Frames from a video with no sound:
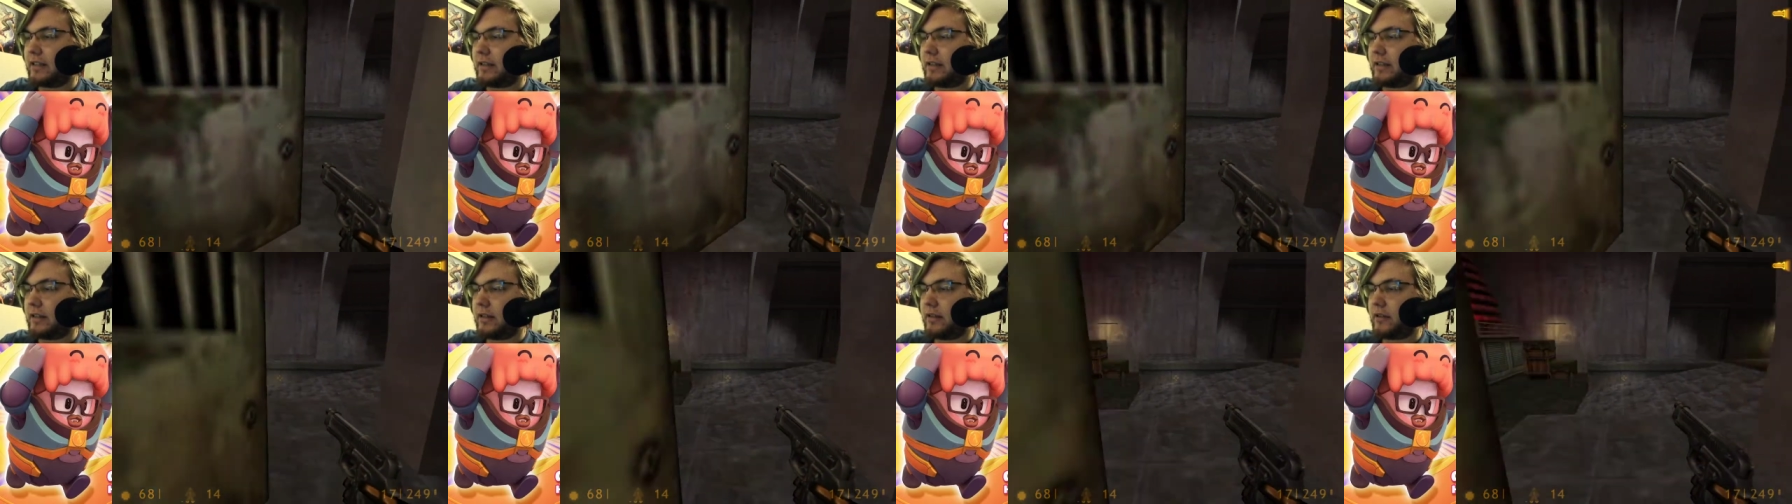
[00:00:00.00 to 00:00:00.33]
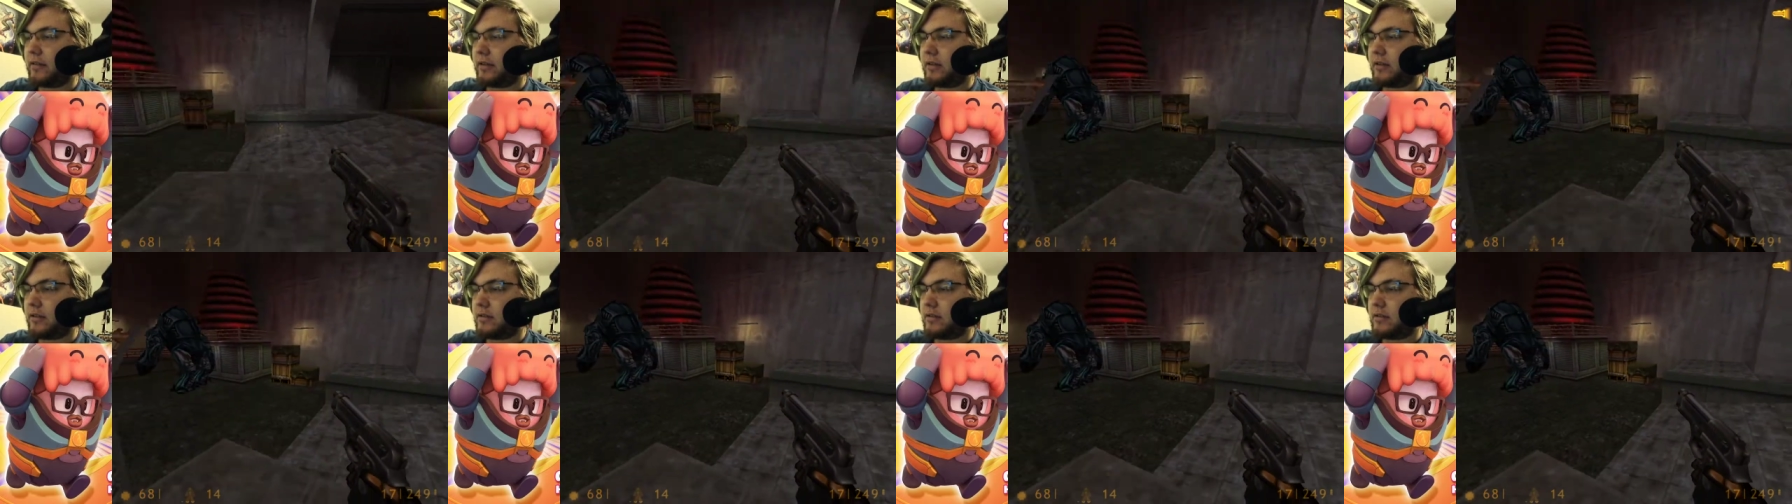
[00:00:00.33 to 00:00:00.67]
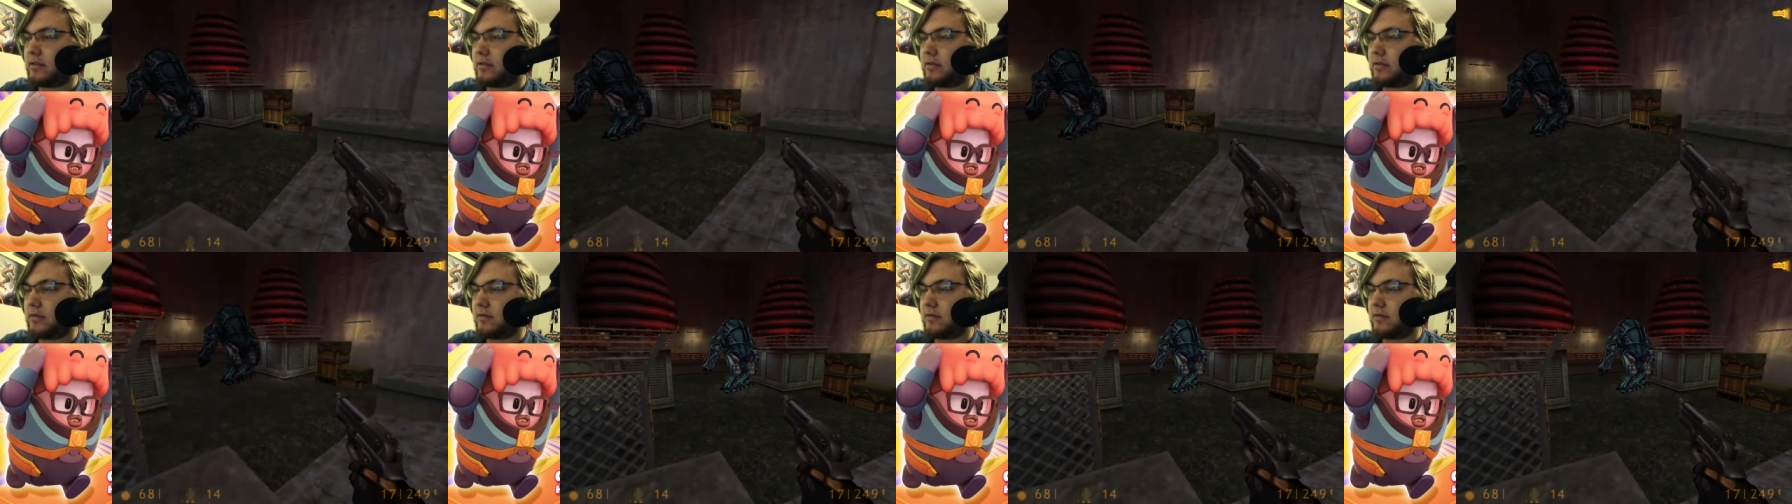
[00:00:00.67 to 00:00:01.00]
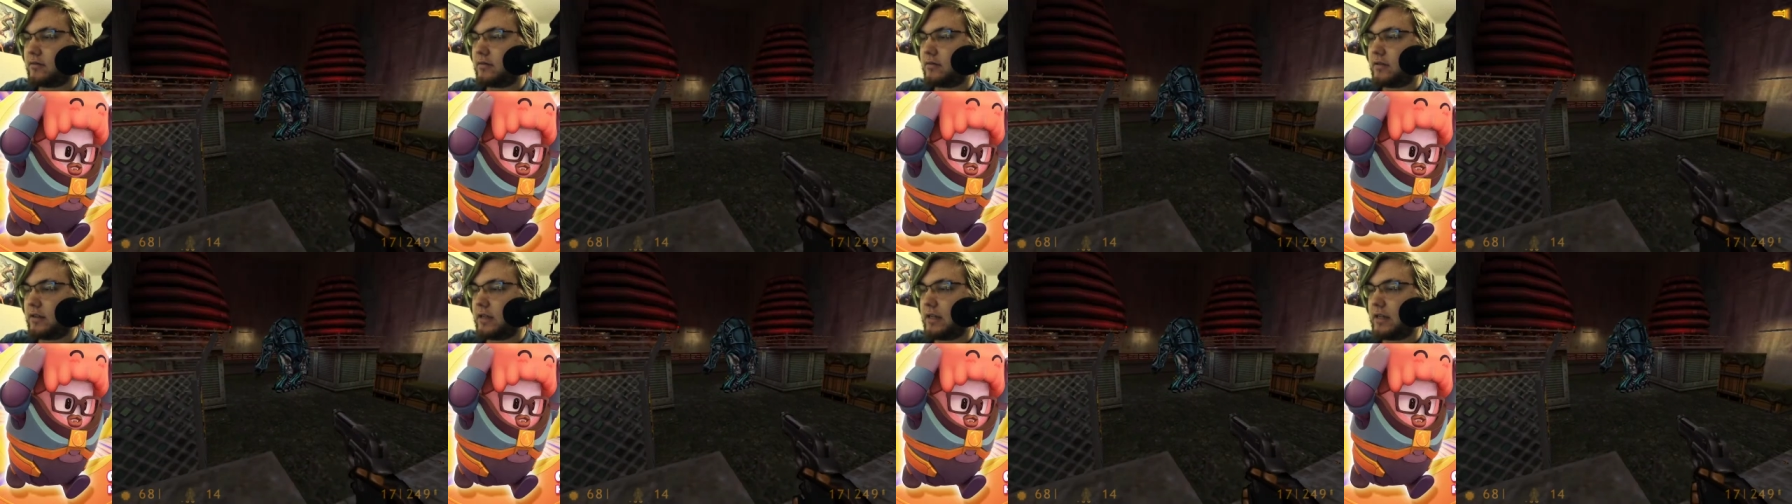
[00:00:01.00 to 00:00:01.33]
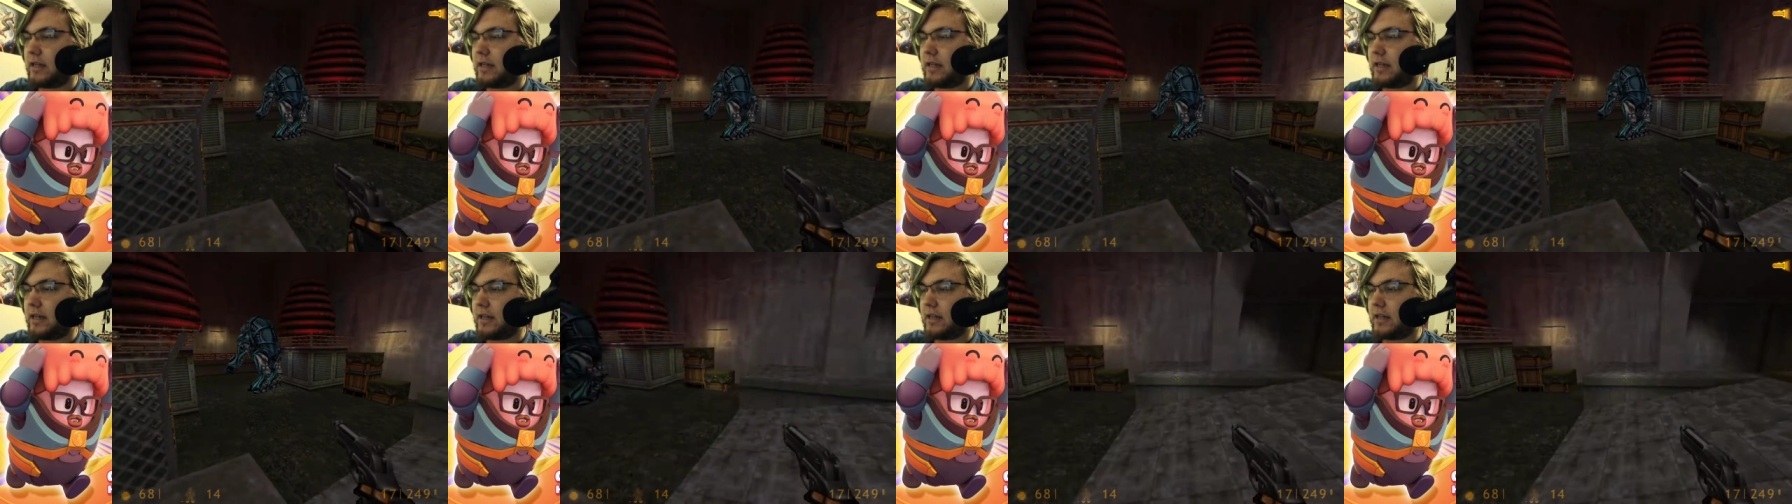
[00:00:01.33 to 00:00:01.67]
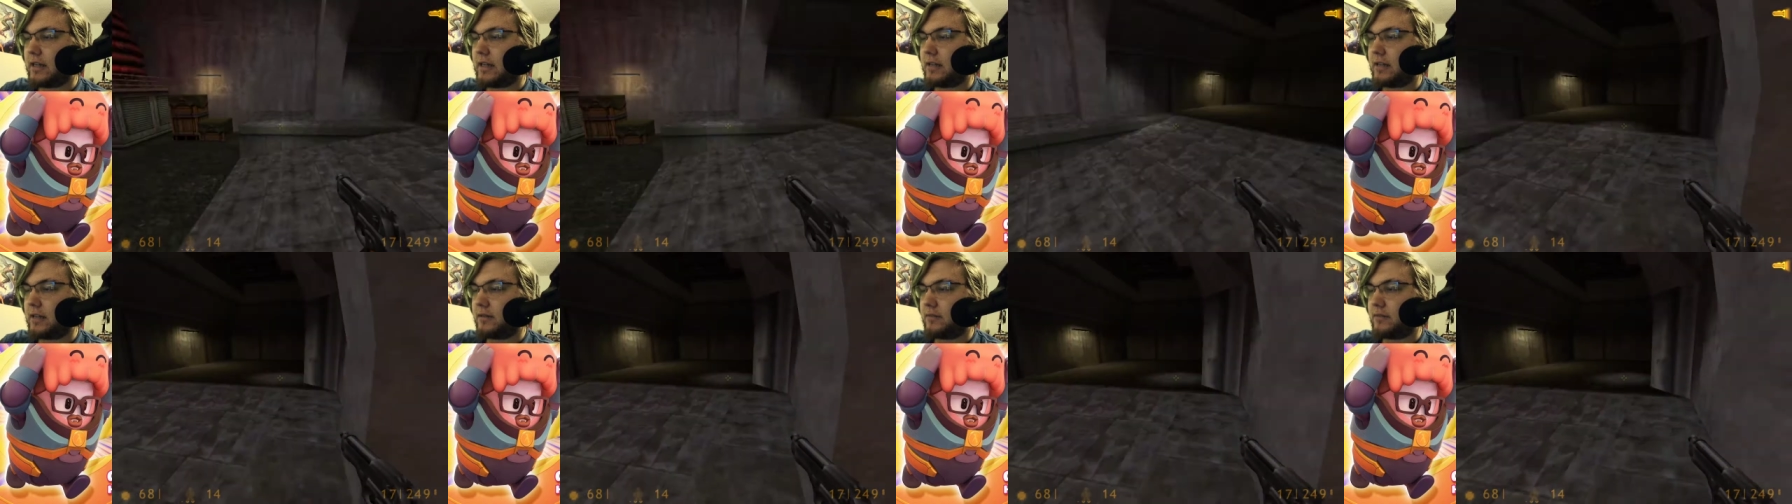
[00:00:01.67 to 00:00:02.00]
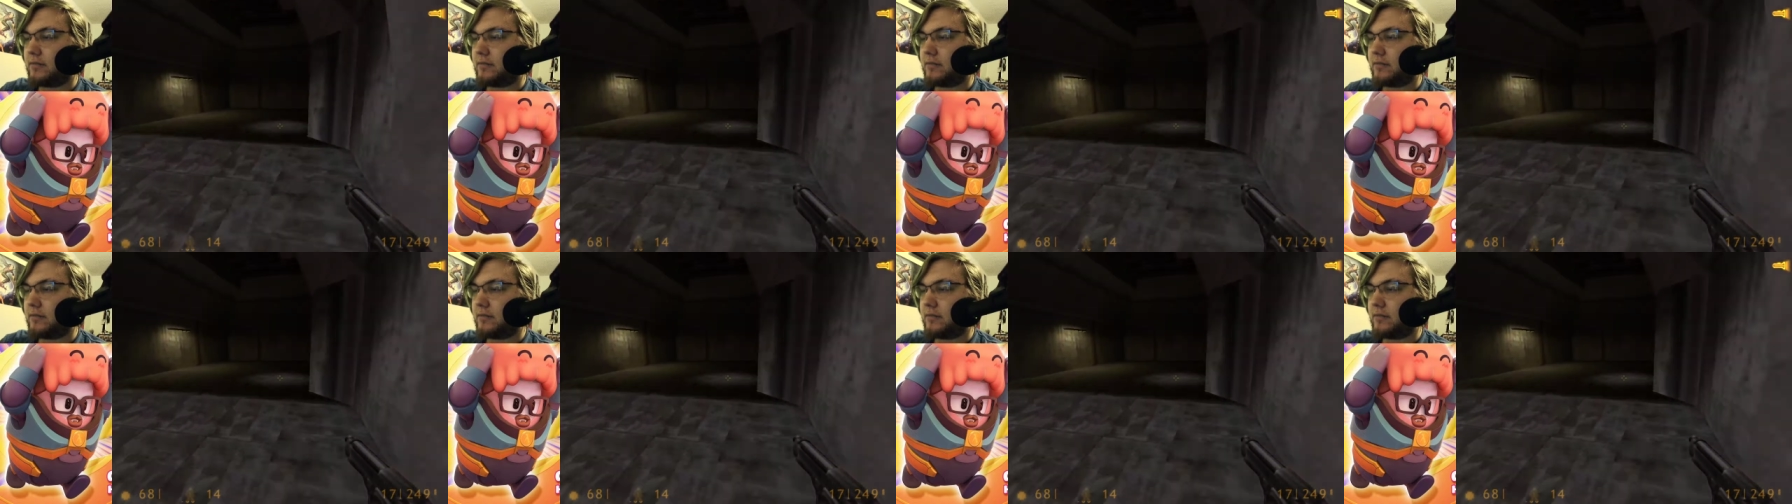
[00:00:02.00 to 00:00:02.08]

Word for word: little areas. Ha ha.